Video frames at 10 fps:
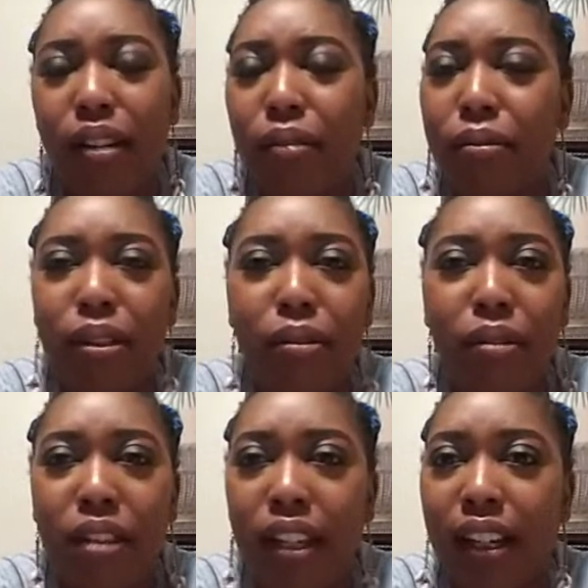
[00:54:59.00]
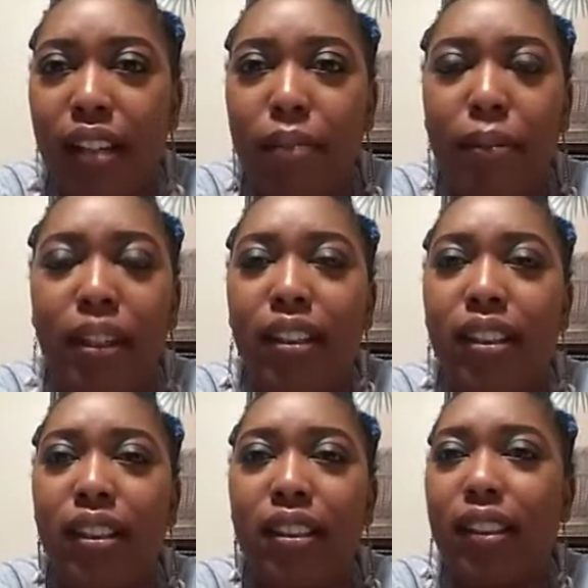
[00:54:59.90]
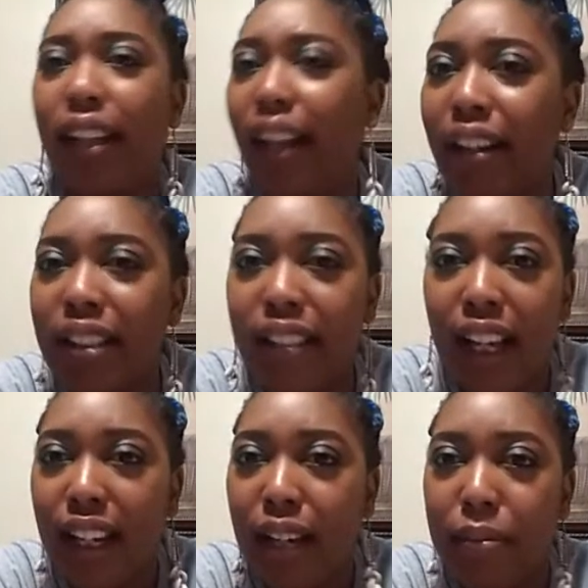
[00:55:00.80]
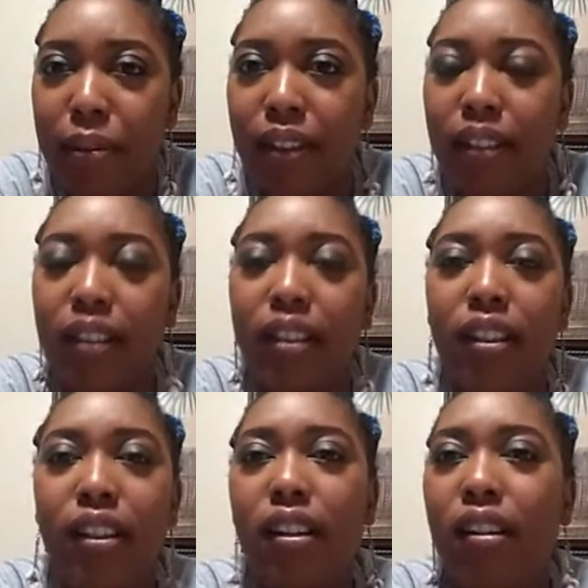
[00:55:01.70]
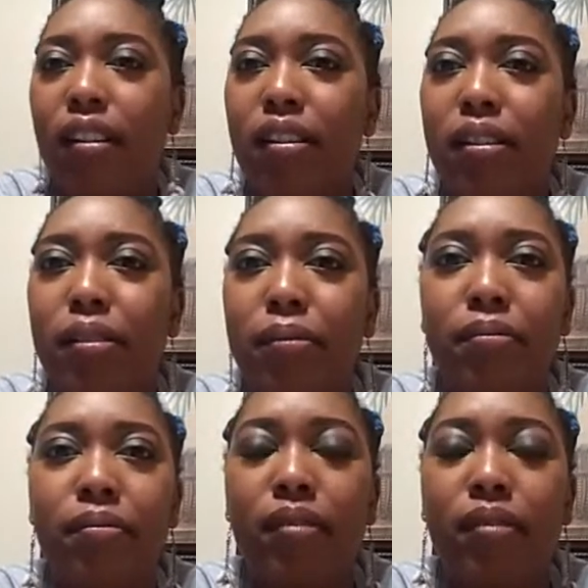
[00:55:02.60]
Don't do that because their hair is not nappy. Um,